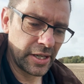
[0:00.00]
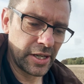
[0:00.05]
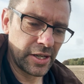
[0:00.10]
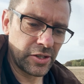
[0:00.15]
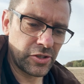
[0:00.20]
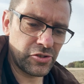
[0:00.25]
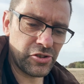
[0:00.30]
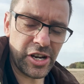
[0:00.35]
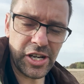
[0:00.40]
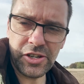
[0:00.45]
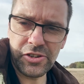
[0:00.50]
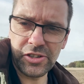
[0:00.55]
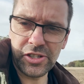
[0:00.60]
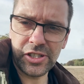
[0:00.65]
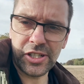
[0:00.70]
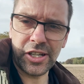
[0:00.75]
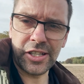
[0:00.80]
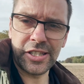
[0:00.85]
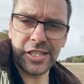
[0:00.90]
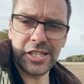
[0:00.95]
Treacherous
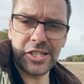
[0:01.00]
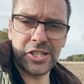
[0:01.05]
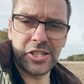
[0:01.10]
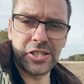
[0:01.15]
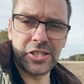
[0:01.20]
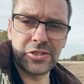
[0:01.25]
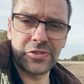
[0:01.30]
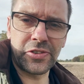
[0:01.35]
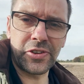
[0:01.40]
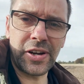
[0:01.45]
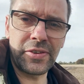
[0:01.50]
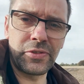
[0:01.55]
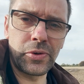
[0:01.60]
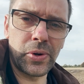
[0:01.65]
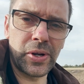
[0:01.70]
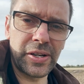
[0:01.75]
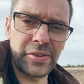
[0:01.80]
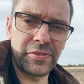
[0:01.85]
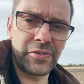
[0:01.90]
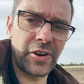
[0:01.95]
conditions for
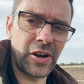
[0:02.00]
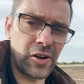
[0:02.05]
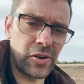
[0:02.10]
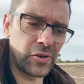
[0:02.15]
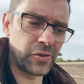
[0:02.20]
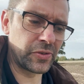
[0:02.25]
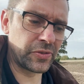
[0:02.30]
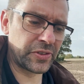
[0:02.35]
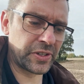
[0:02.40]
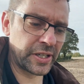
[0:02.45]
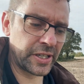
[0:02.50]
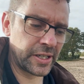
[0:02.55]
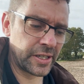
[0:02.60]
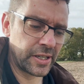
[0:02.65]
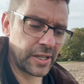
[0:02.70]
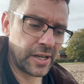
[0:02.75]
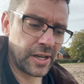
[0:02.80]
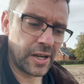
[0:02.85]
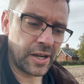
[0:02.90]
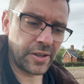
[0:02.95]
everyone involved
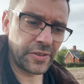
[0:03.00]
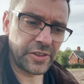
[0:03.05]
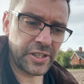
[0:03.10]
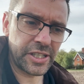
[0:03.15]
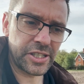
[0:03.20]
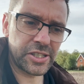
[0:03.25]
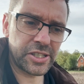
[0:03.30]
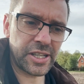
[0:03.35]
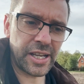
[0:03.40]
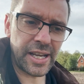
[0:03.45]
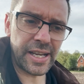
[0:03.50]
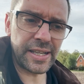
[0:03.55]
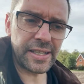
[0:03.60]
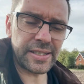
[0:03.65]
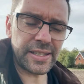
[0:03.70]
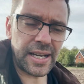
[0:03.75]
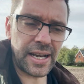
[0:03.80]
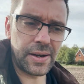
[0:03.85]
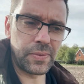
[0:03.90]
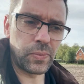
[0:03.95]
on the estate
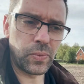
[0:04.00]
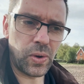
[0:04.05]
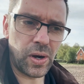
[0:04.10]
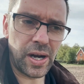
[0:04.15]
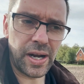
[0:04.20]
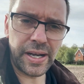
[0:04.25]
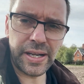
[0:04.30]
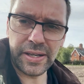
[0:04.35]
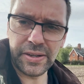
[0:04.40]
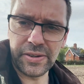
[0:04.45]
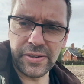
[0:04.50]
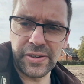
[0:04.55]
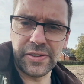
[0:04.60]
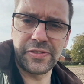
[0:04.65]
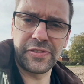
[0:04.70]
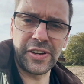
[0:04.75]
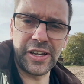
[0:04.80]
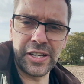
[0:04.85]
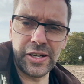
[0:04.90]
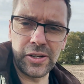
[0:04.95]
and wider
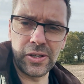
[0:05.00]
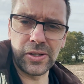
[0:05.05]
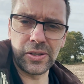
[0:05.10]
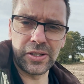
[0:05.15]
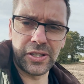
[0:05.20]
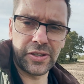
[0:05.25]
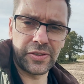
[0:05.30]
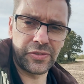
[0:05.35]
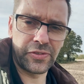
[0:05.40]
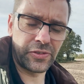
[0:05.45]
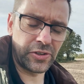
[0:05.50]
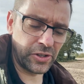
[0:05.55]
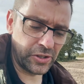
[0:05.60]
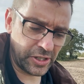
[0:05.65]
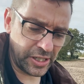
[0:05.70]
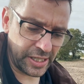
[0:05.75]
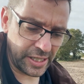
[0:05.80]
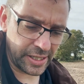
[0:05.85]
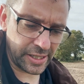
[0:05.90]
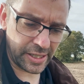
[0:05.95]
afield.
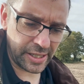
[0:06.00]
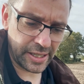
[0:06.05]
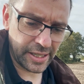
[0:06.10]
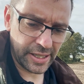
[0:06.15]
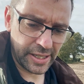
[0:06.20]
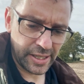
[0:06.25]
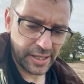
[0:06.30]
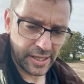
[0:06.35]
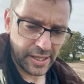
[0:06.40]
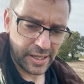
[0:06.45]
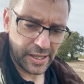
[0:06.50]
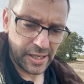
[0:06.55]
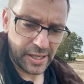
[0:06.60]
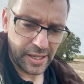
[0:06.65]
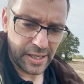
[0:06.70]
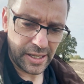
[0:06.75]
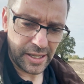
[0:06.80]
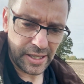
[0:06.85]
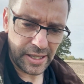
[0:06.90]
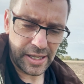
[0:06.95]
Flooding
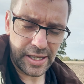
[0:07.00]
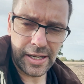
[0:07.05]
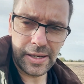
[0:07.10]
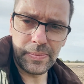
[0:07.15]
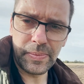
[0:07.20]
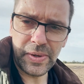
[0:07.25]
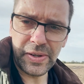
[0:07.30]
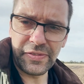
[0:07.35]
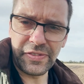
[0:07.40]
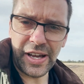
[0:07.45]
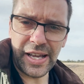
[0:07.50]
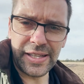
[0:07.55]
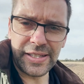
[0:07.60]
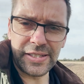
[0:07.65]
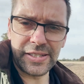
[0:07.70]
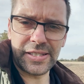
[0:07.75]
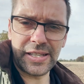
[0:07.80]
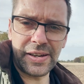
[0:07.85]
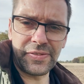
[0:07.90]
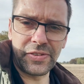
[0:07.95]

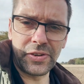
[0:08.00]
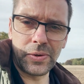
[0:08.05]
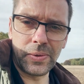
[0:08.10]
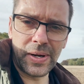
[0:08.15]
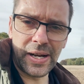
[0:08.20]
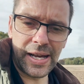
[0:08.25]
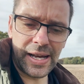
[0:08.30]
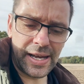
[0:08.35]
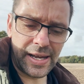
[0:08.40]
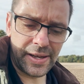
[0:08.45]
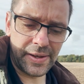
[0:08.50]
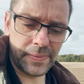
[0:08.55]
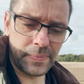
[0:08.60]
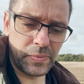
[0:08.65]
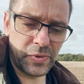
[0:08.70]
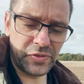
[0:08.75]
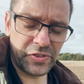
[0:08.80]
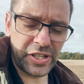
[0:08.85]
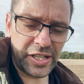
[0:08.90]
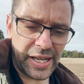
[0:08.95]
events everywhere.
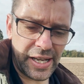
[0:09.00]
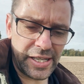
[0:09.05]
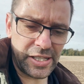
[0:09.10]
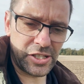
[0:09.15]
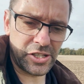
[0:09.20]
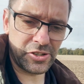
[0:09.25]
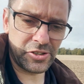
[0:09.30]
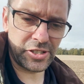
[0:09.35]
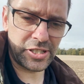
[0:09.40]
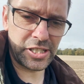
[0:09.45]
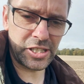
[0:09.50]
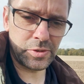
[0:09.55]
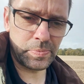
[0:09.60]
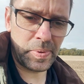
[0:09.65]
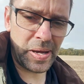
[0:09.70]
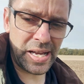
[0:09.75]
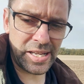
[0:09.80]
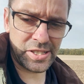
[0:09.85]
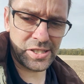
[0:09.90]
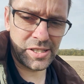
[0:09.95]
Mother Nature at its
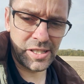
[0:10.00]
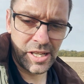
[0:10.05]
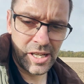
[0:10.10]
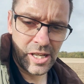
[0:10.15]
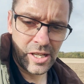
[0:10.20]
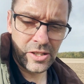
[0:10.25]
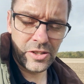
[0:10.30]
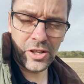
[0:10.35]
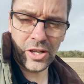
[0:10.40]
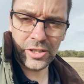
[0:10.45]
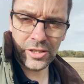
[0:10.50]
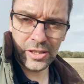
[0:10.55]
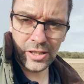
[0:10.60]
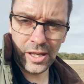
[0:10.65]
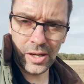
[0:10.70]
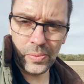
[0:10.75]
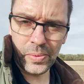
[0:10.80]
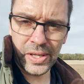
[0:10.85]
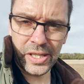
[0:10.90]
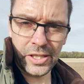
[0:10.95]
best. Not a
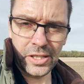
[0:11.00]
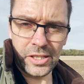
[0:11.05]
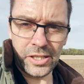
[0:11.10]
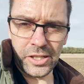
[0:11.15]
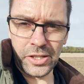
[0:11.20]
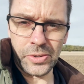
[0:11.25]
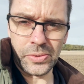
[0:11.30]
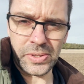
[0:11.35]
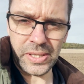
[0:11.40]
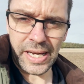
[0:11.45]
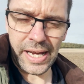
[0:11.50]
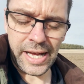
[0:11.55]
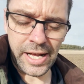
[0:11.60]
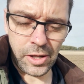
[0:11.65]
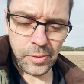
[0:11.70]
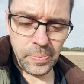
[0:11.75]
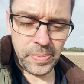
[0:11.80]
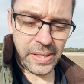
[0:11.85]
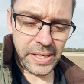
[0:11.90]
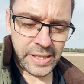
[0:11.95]
lot we could do to
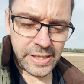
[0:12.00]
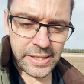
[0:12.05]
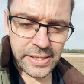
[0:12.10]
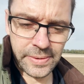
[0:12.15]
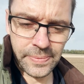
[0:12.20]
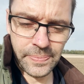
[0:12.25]
help it.